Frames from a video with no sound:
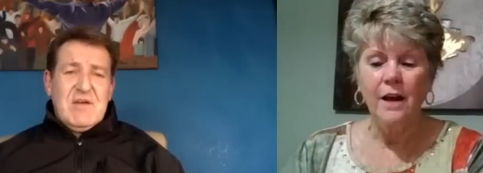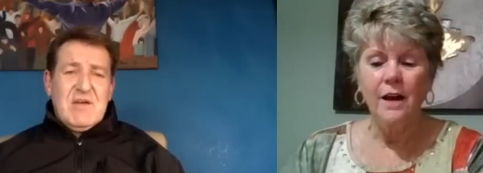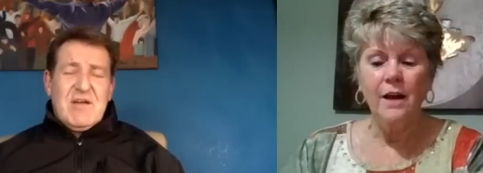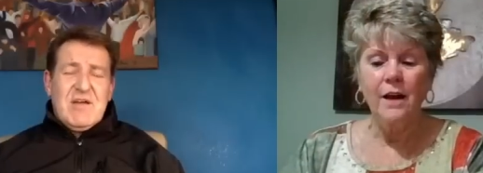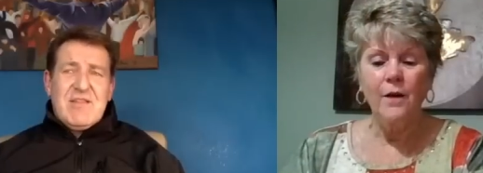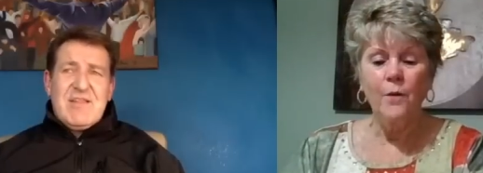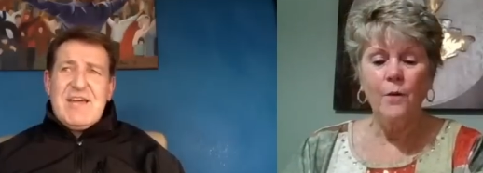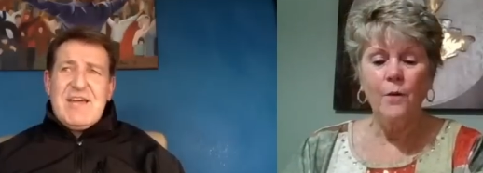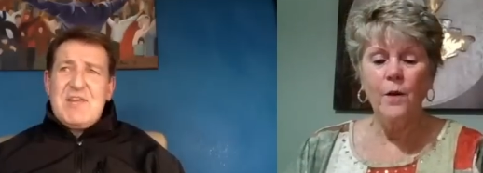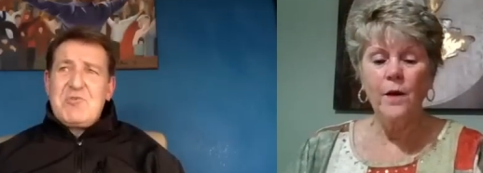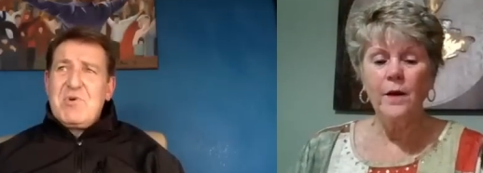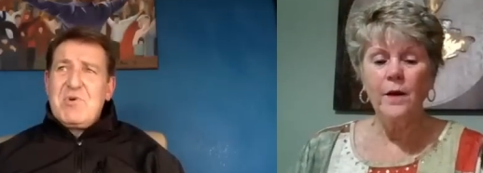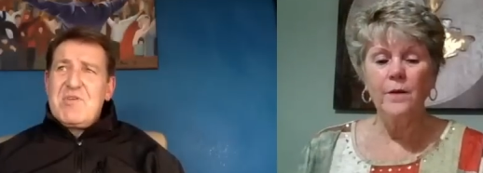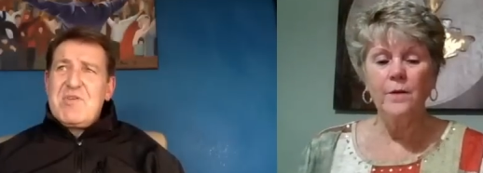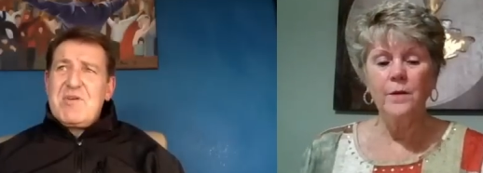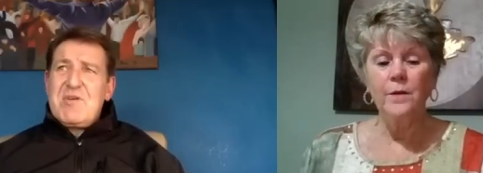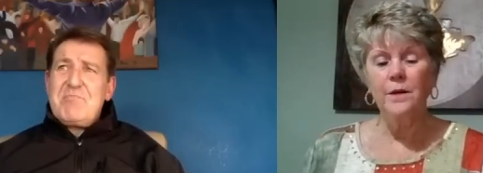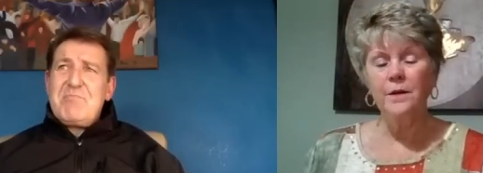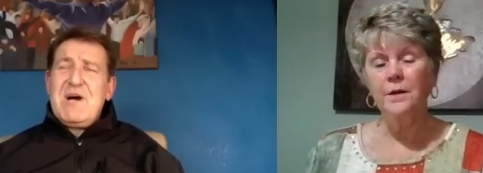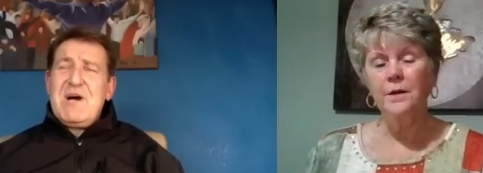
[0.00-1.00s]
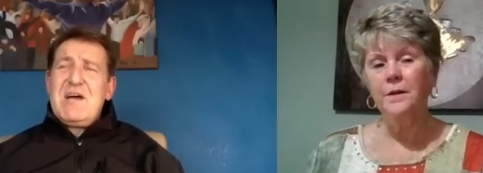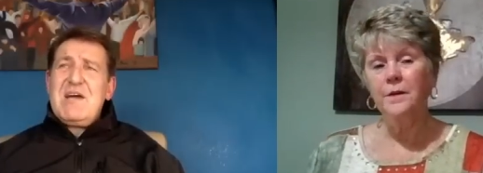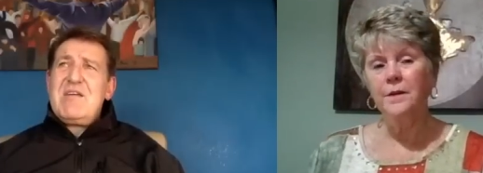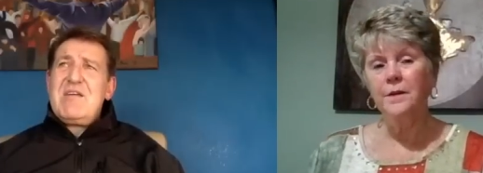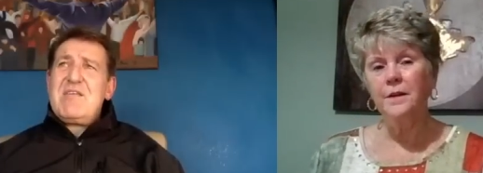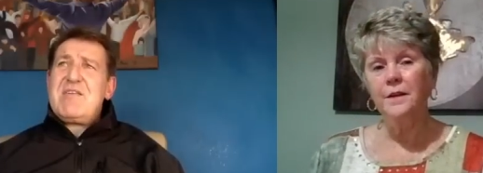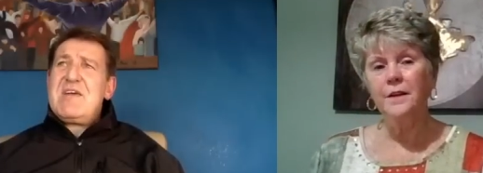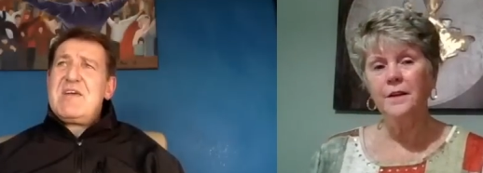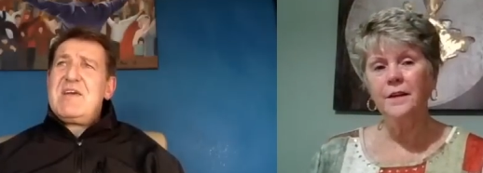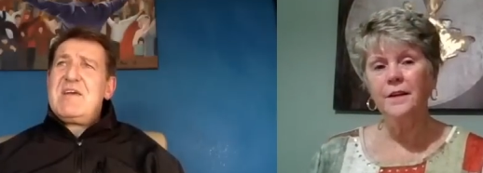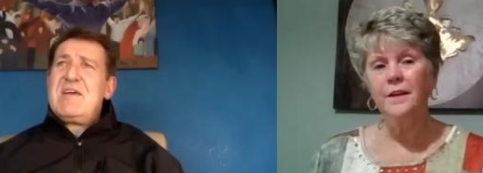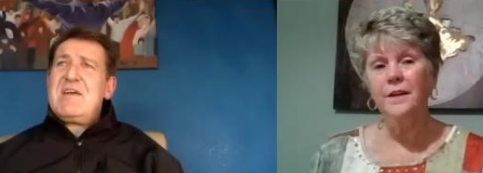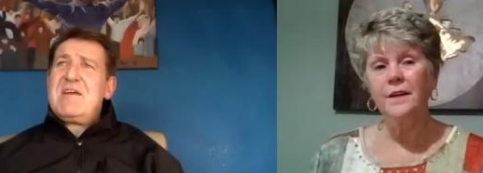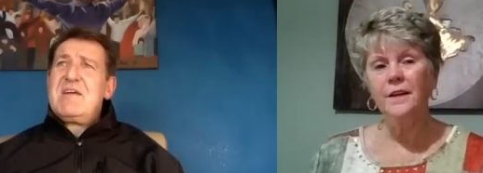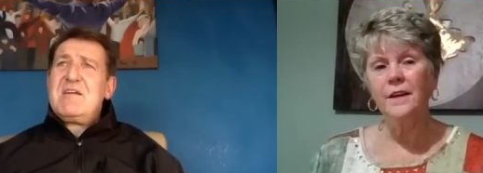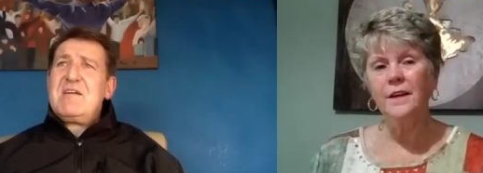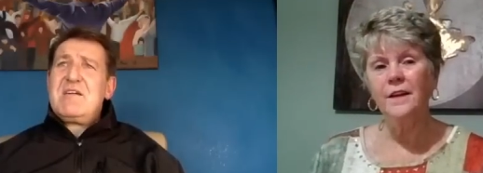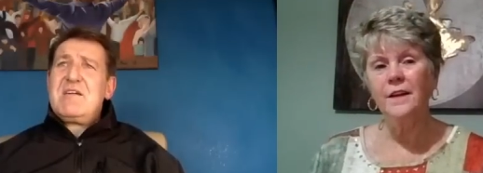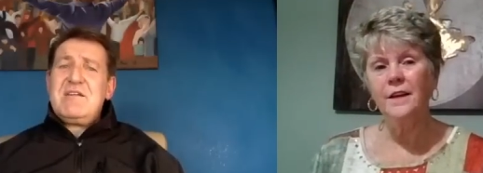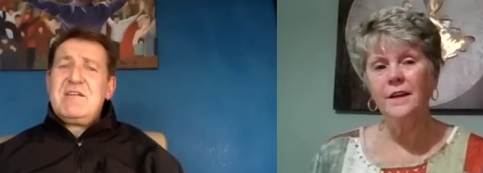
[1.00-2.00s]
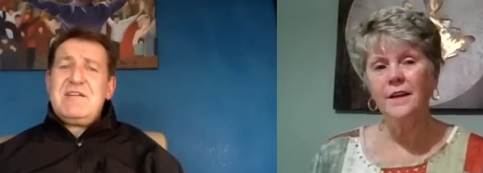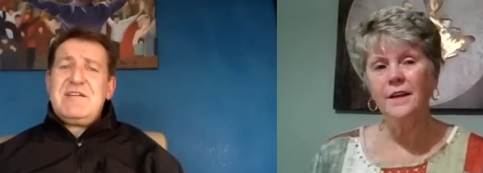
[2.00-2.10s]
Speaker 1: Now that was wow. amazing.